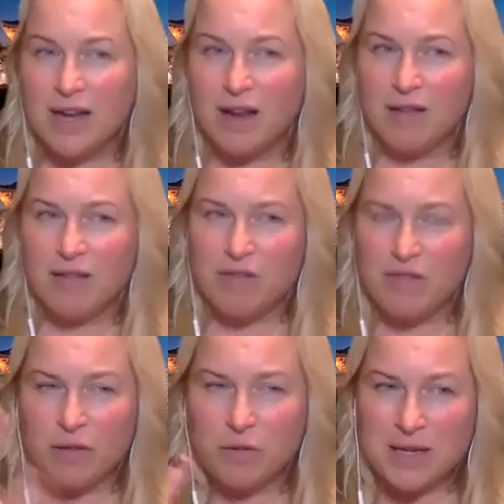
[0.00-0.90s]
that
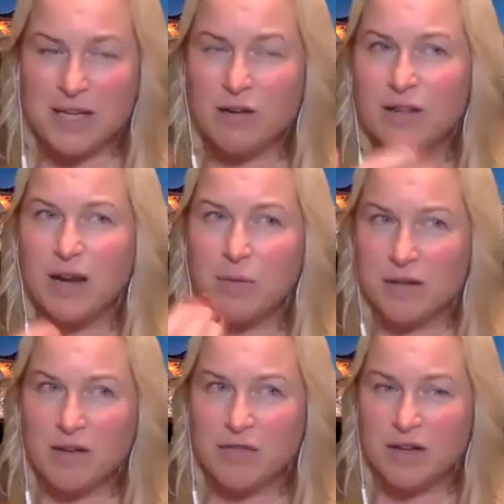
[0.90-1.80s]
follow me here that I would
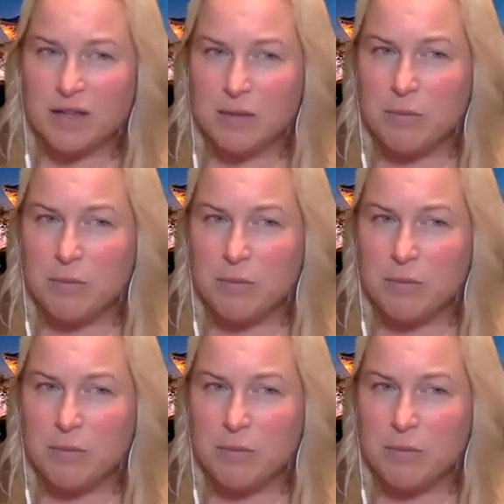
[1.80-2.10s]
definitely